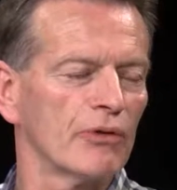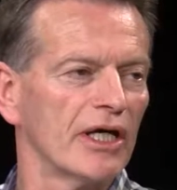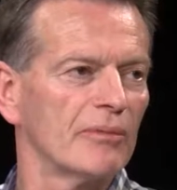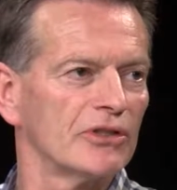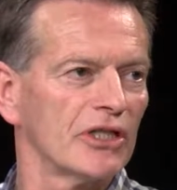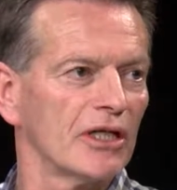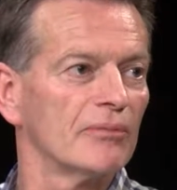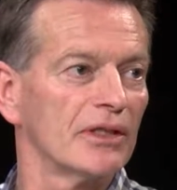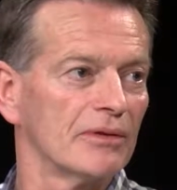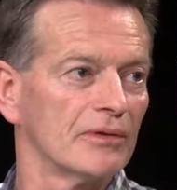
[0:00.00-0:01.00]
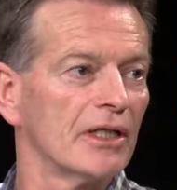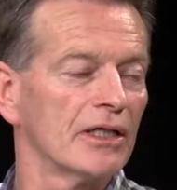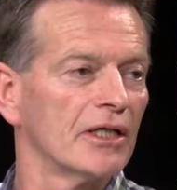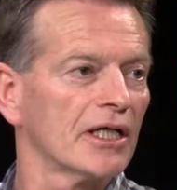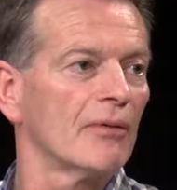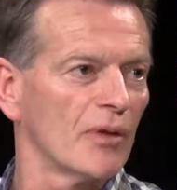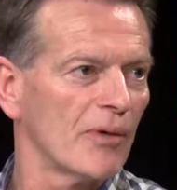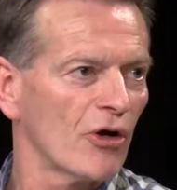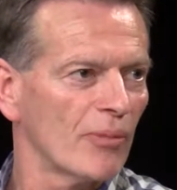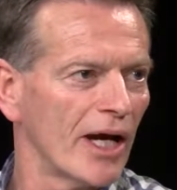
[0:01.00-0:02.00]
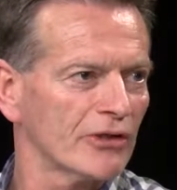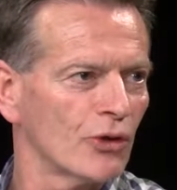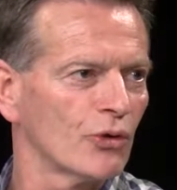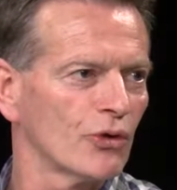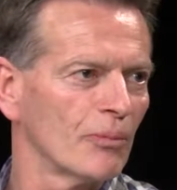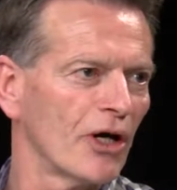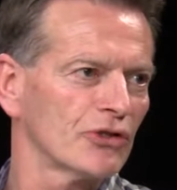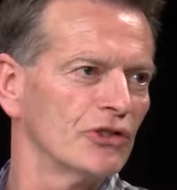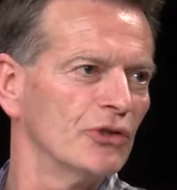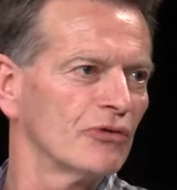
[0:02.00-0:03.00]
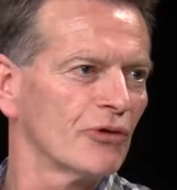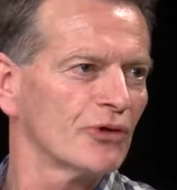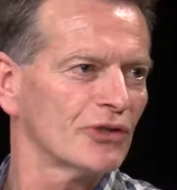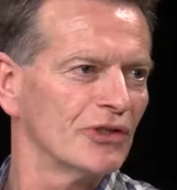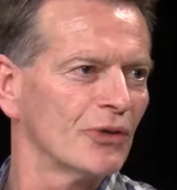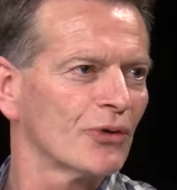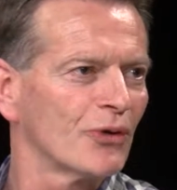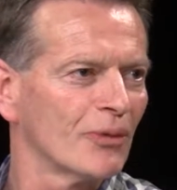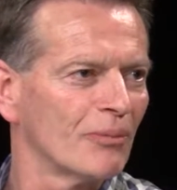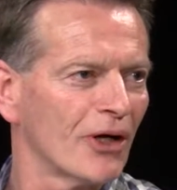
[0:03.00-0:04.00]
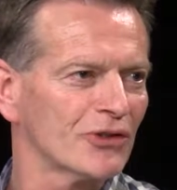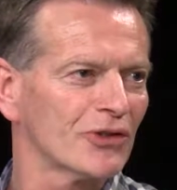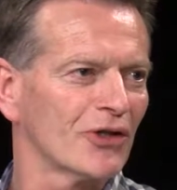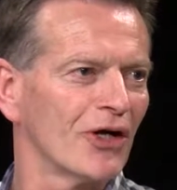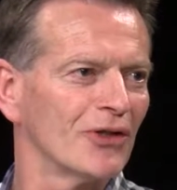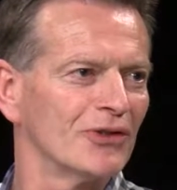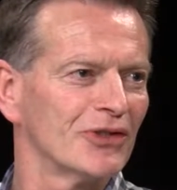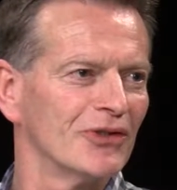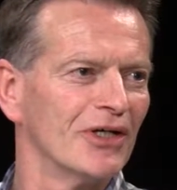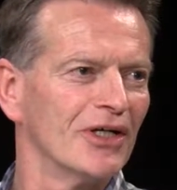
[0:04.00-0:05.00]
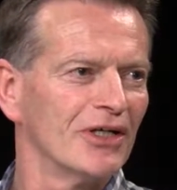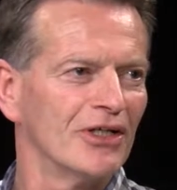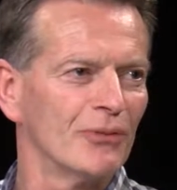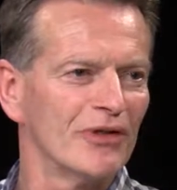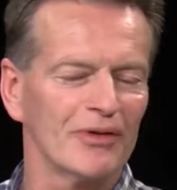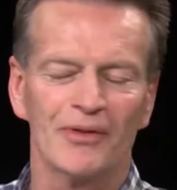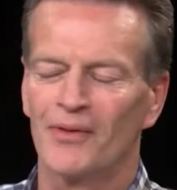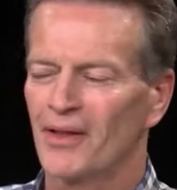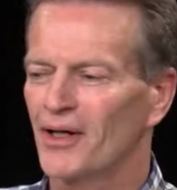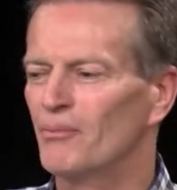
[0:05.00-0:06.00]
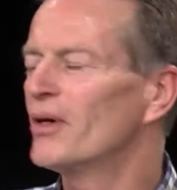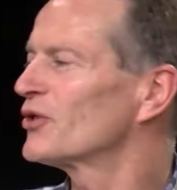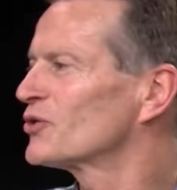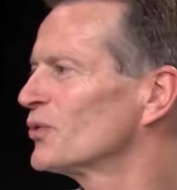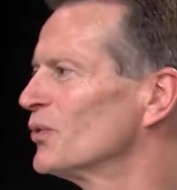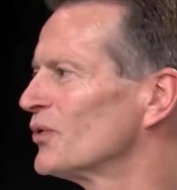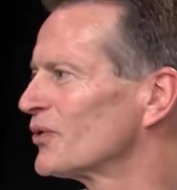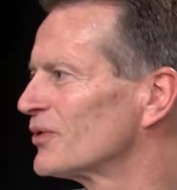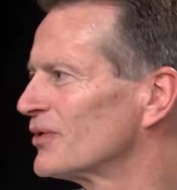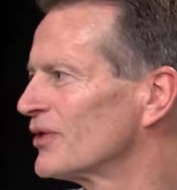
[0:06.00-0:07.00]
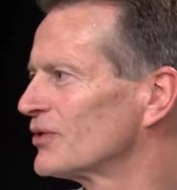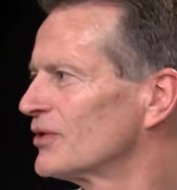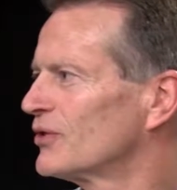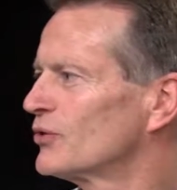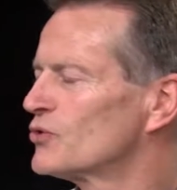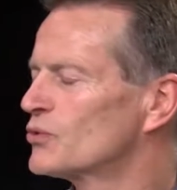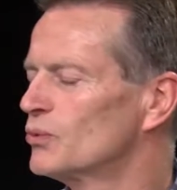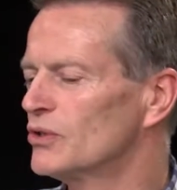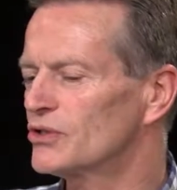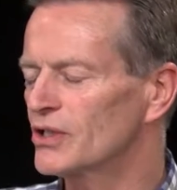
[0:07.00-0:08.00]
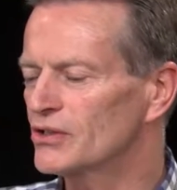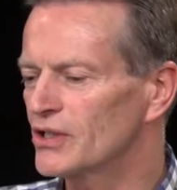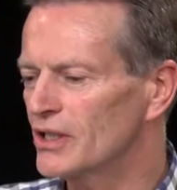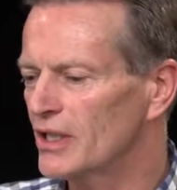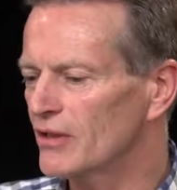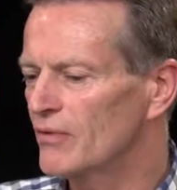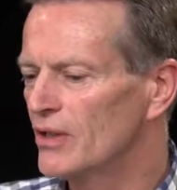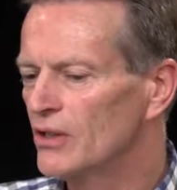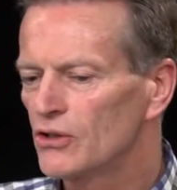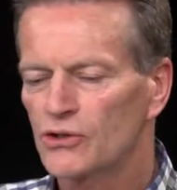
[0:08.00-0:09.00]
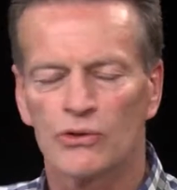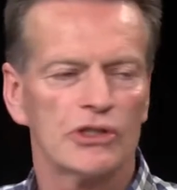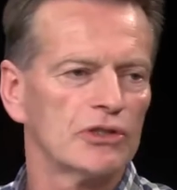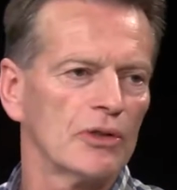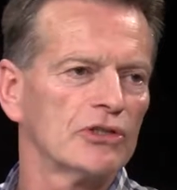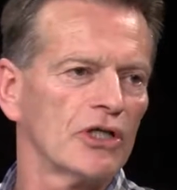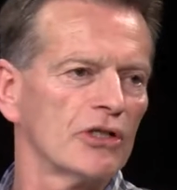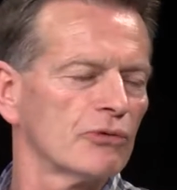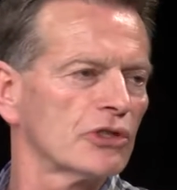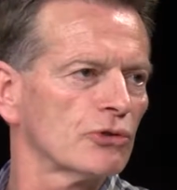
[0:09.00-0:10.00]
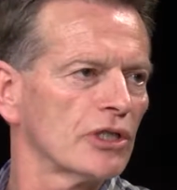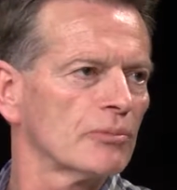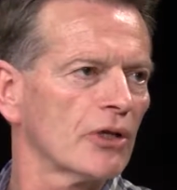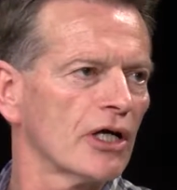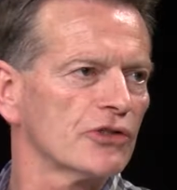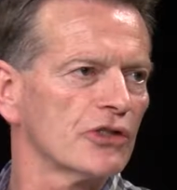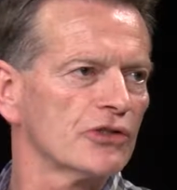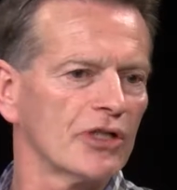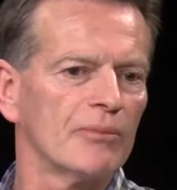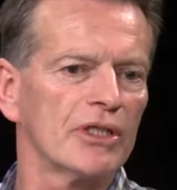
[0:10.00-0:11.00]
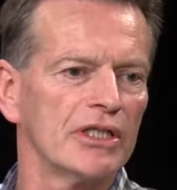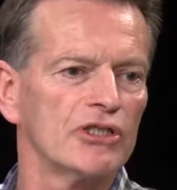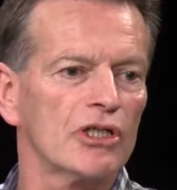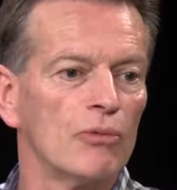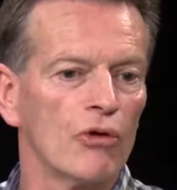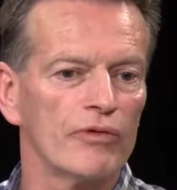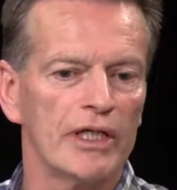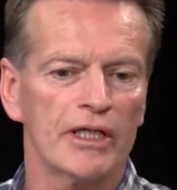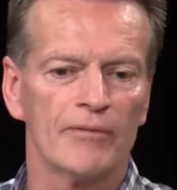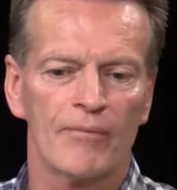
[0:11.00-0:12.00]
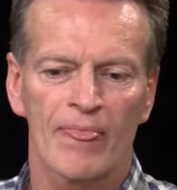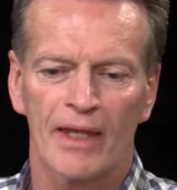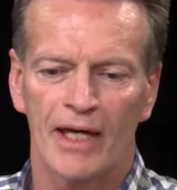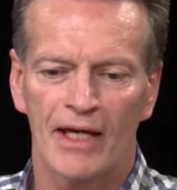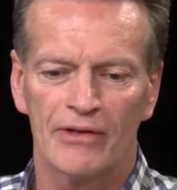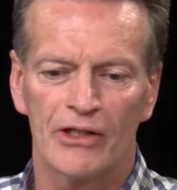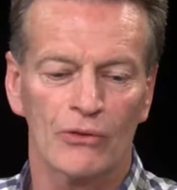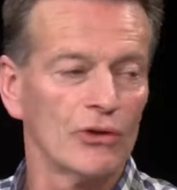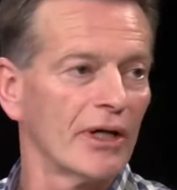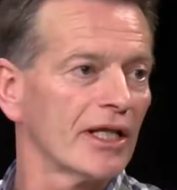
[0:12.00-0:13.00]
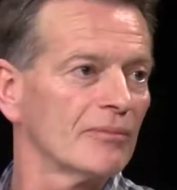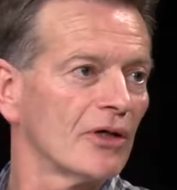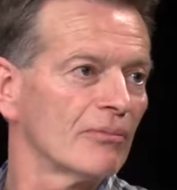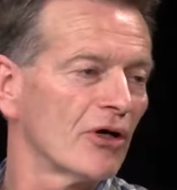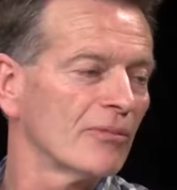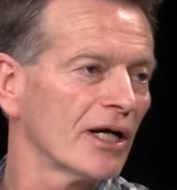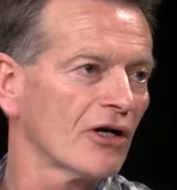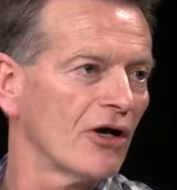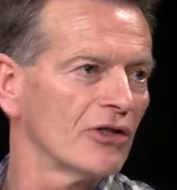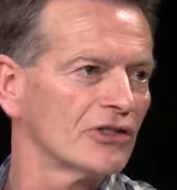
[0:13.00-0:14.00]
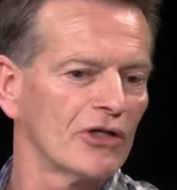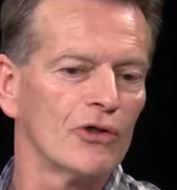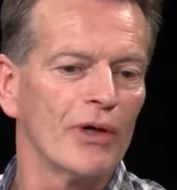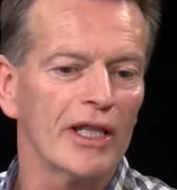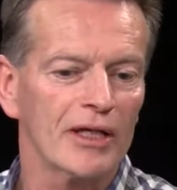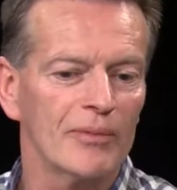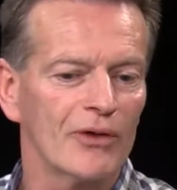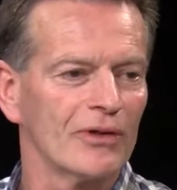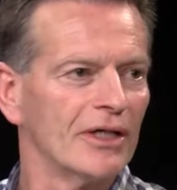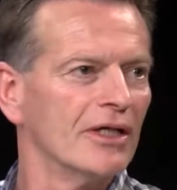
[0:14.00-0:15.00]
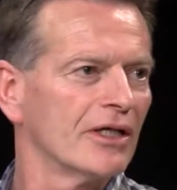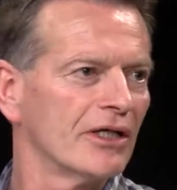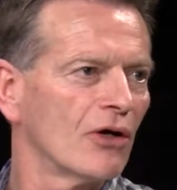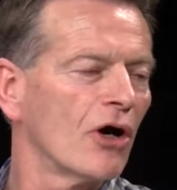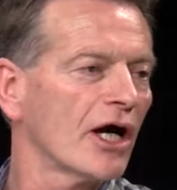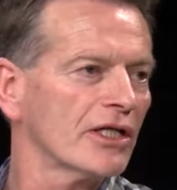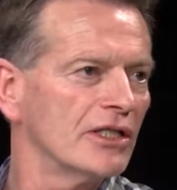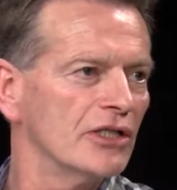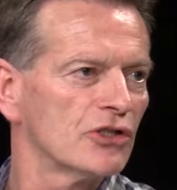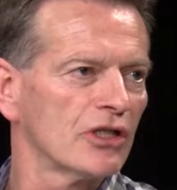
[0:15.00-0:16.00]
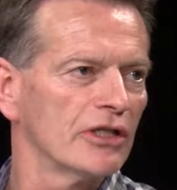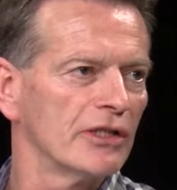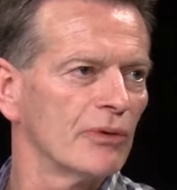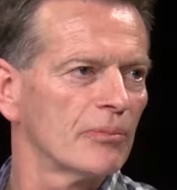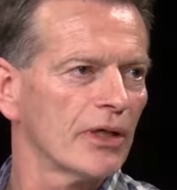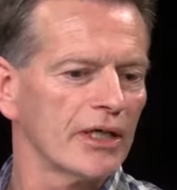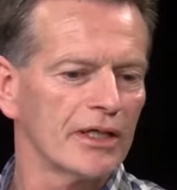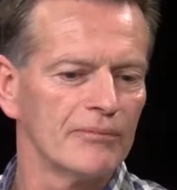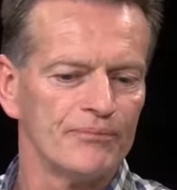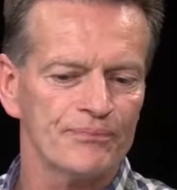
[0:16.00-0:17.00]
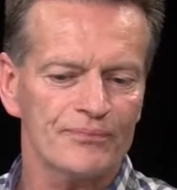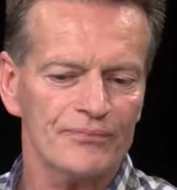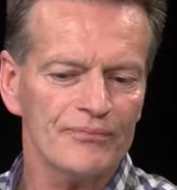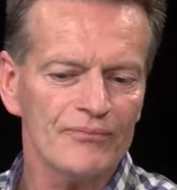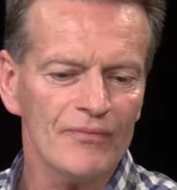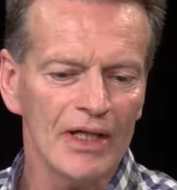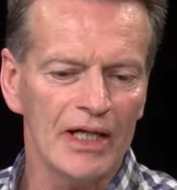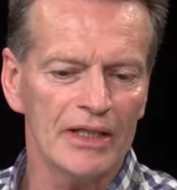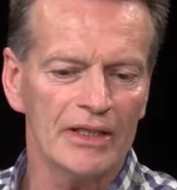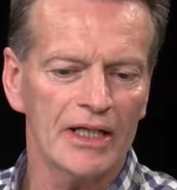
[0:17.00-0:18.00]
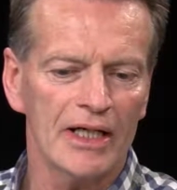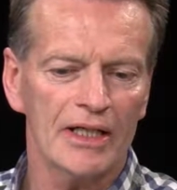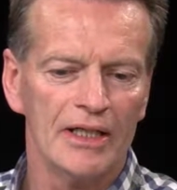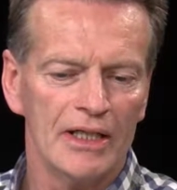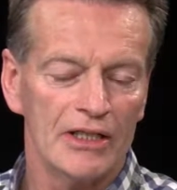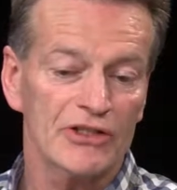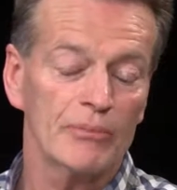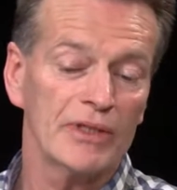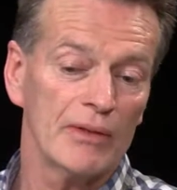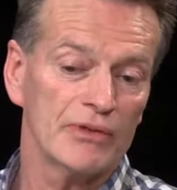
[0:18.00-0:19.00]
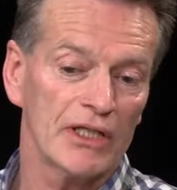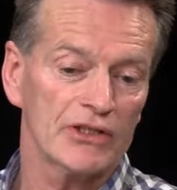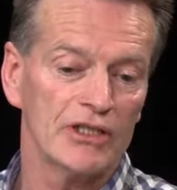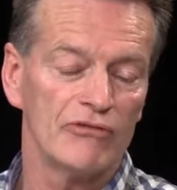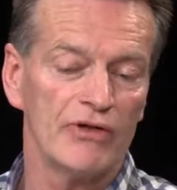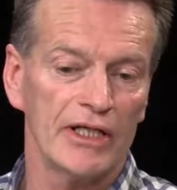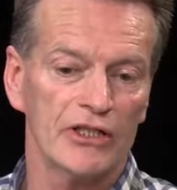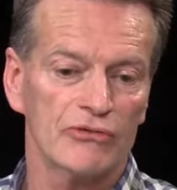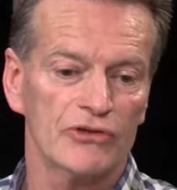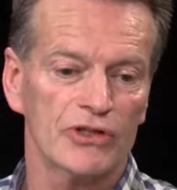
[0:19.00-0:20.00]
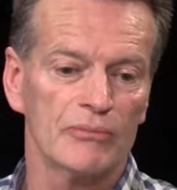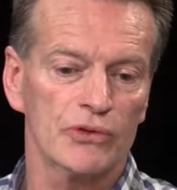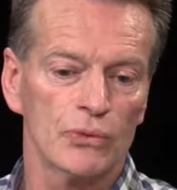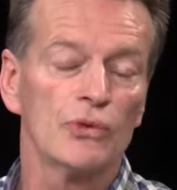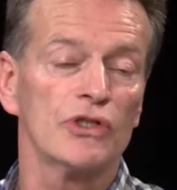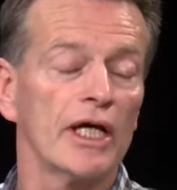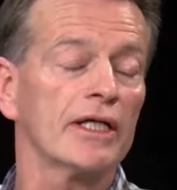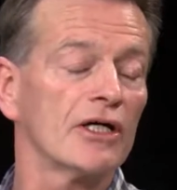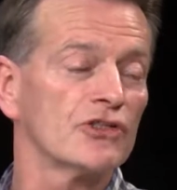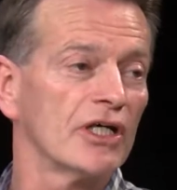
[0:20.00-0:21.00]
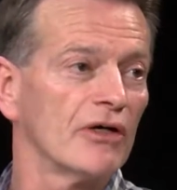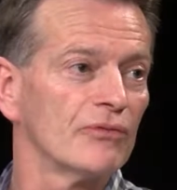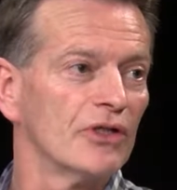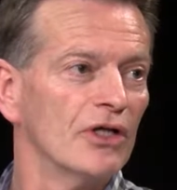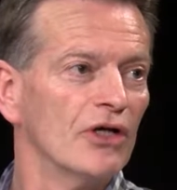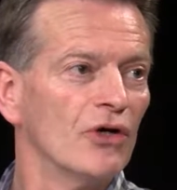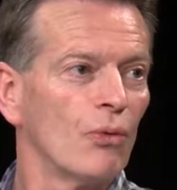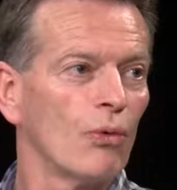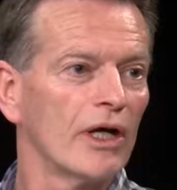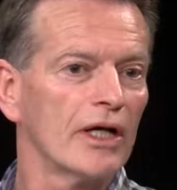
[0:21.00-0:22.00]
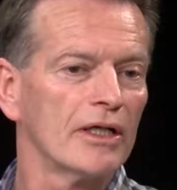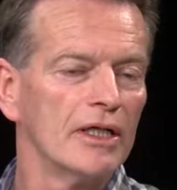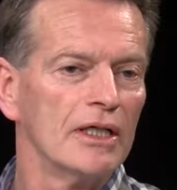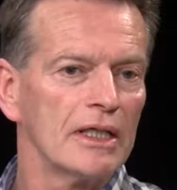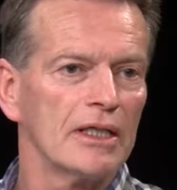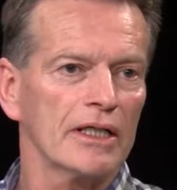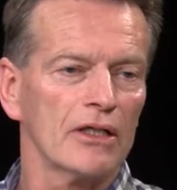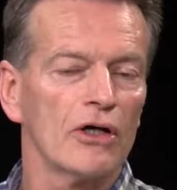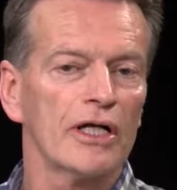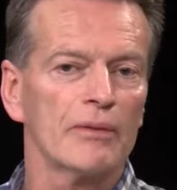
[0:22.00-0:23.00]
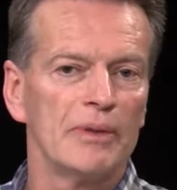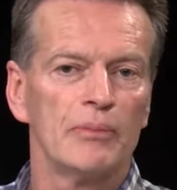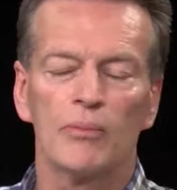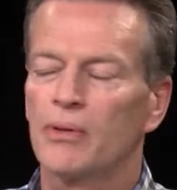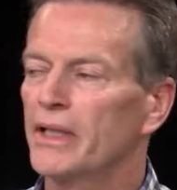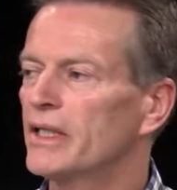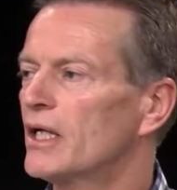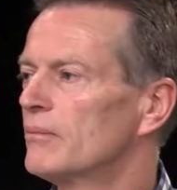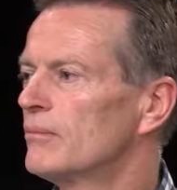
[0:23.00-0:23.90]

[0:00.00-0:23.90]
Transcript: with them and tell them that they come to Merrimack. Don't go to Boston University. Don't go to Boston College. And you know, we have a better school or a good a school as they have. So it's all in the recruiting process. Some of the kids come over here and they don't know anything about Merrimack College. They don't know anything about, you know, Hockey East, the league we play in, and sometimes that's an advantage for some schools like ourselves, where like a lot of the people playing